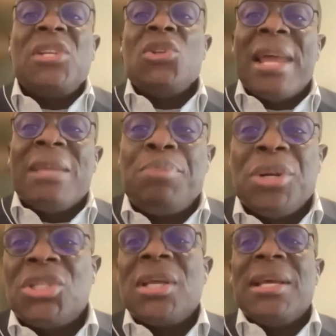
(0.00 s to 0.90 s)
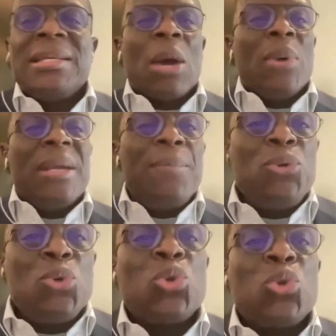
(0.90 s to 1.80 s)
the knowledge bridge that will
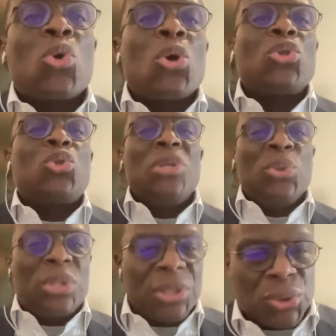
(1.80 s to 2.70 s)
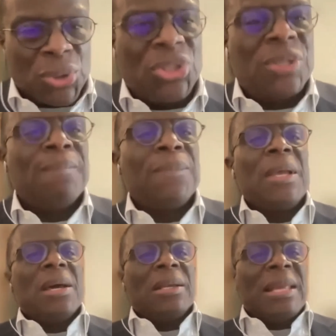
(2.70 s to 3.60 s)
enable you to cross to new territories.
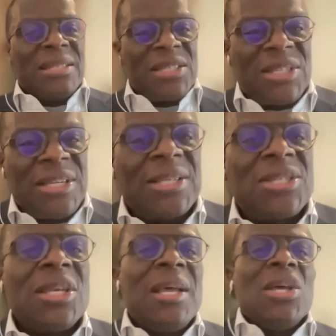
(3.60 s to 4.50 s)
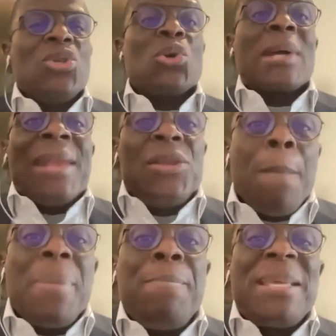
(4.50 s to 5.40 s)
Lesson 6, you
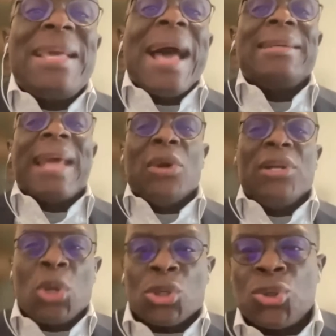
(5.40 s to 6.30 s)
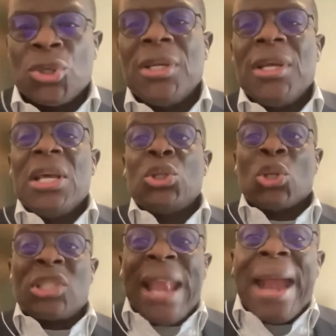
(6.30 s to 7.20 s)
cannot be bigger than your industry.
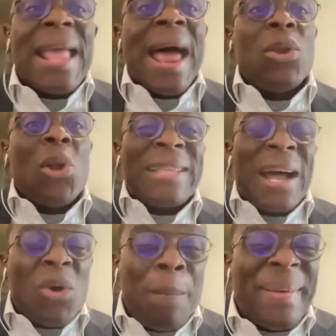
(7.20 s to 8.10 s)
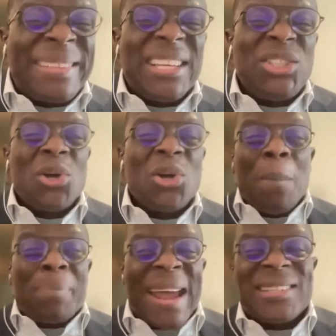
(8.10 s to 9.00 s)
Your salary and long-term compensation,
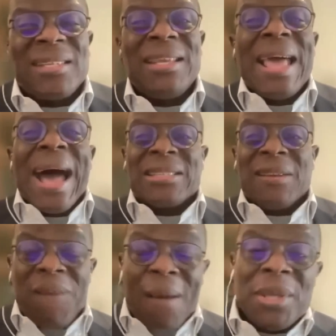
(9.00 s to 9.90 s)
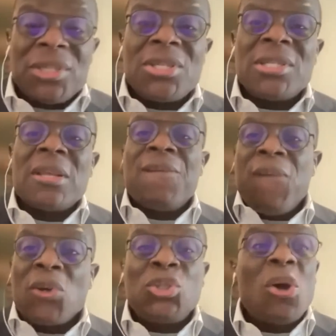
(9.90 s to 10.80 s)
your pricing as a pharmacist is a
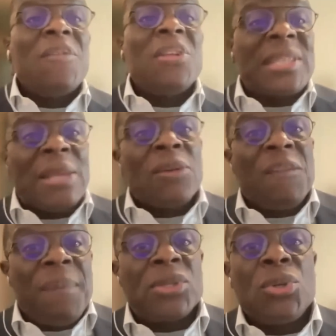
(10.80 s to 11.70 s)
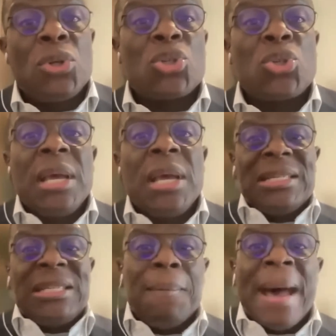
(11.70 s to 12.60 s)
function of the size of the pharmaceutical industry,
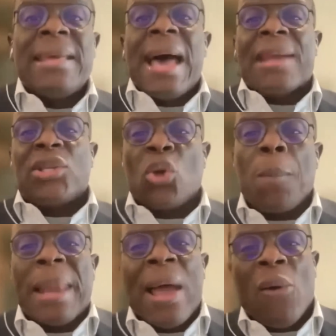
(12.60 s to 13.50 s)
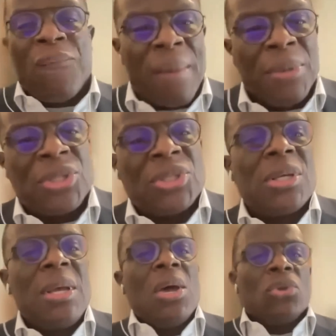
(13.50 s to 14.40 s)
the demand and the supply of
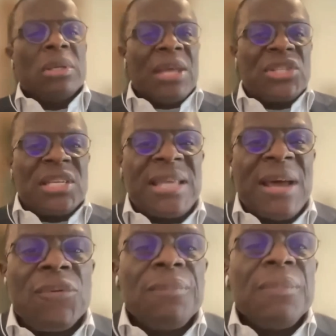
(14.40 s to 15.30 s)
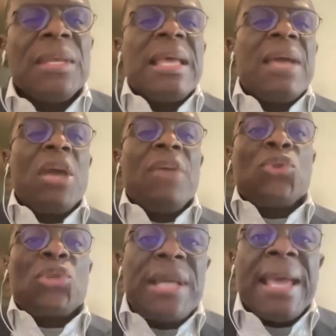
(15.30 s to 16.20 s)
pharmacists. Lesson 7, even if
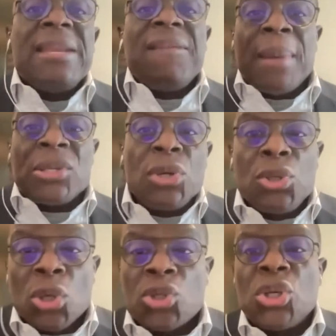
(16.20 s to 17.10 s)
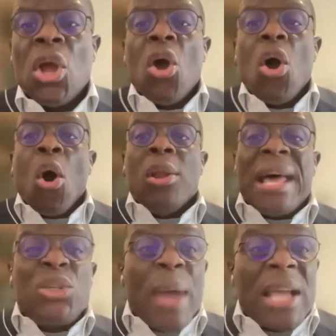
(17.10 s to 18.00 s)
you stay in the pharmaceutical industry,
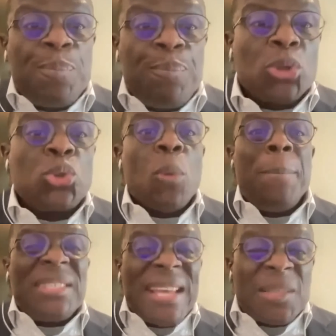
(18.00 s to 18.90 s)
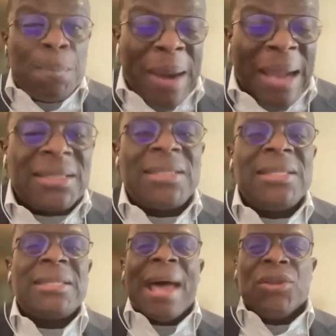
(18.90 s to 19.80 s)
unless you are exposed to business
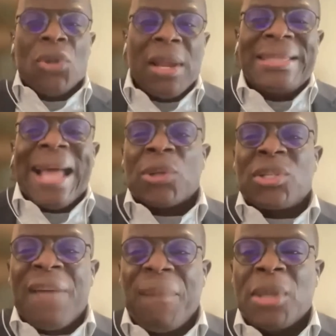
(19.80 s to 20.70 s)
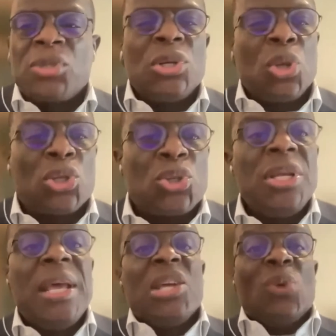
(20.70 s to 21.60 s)
practices and knowledge outside the pharmaceutical
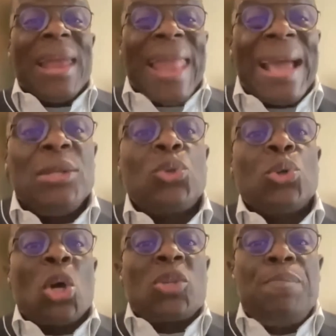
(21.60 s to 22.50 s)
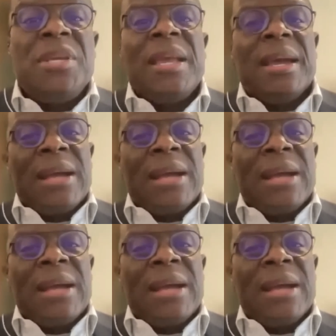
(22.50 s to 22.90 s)
industry, you are likely to just be a